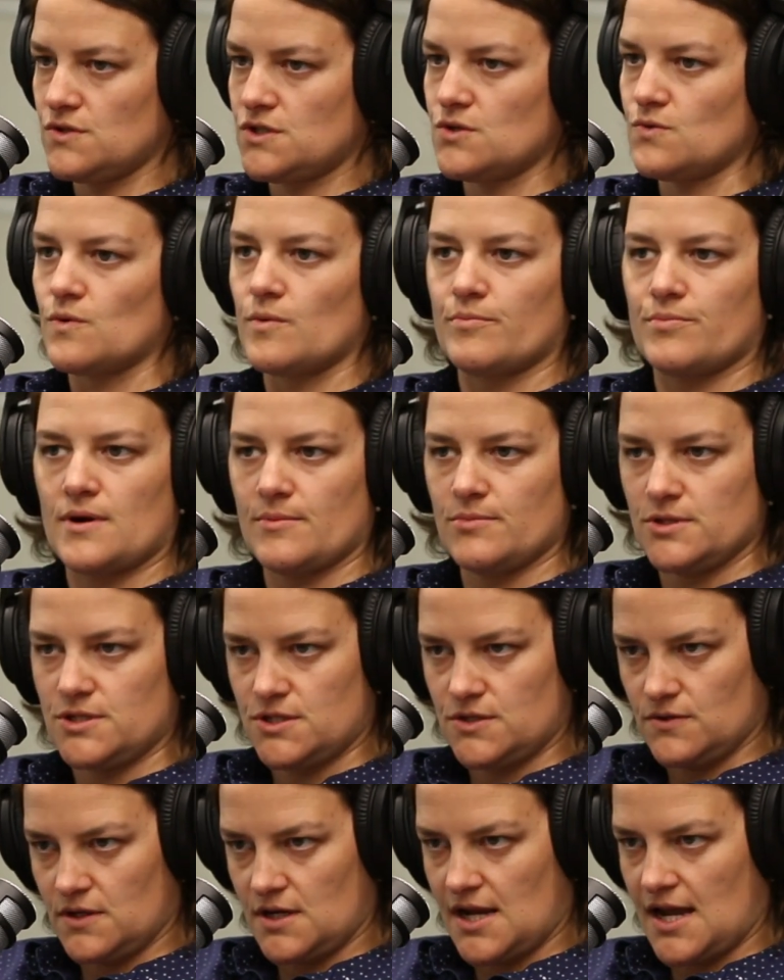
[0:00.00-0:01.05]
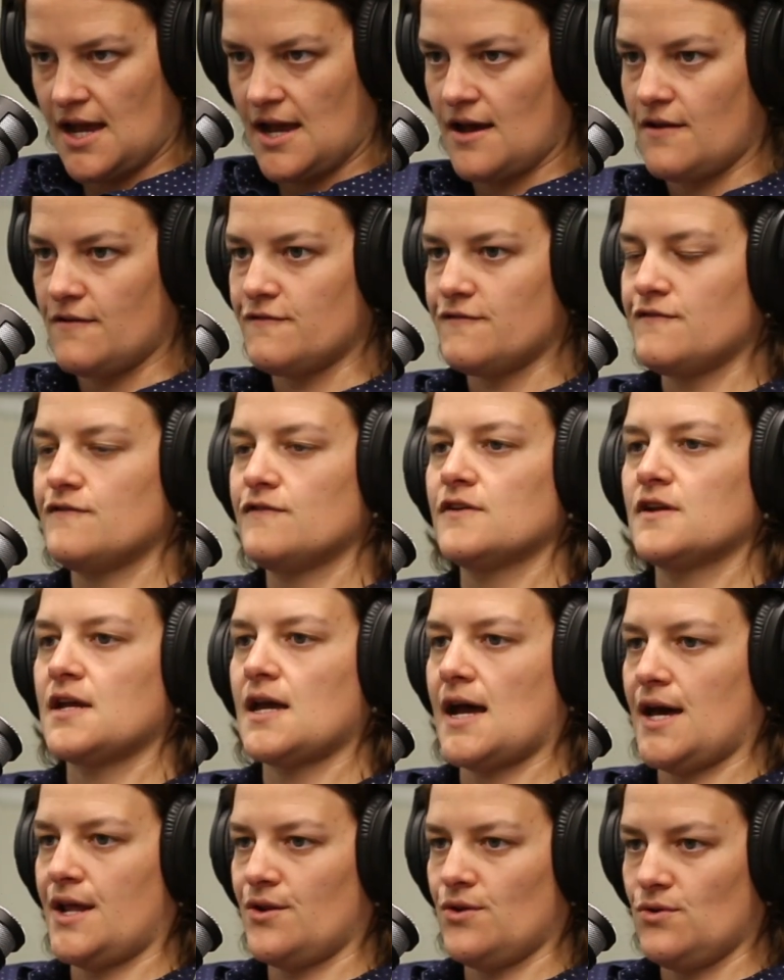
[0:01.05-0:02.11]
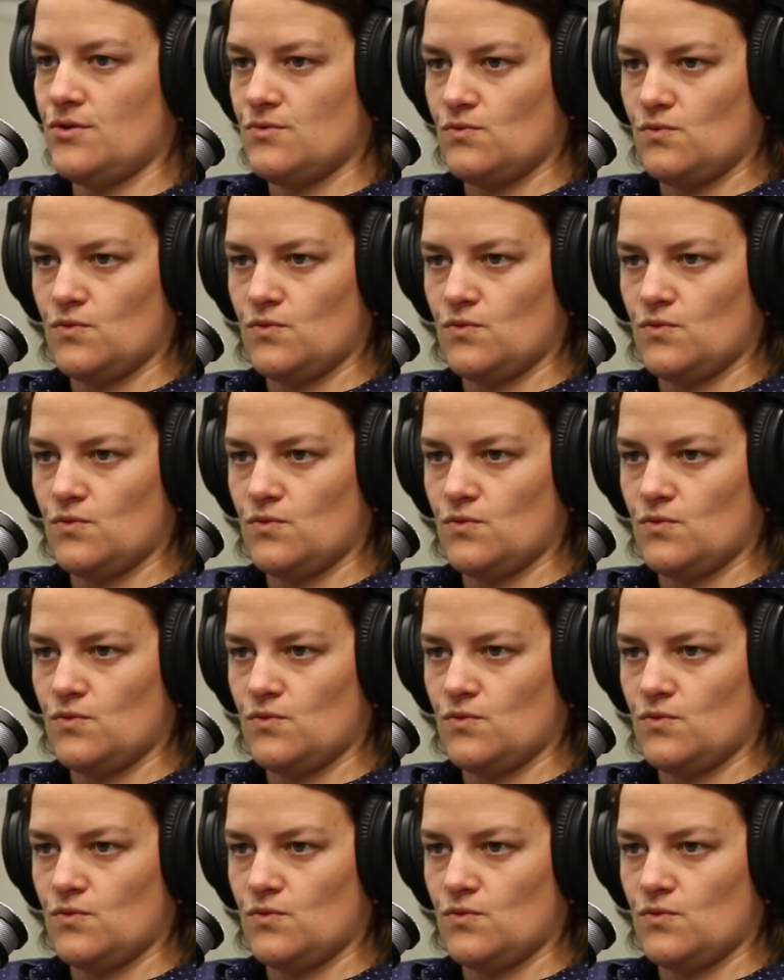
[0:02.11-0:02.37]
So we're probably still going to have cattle.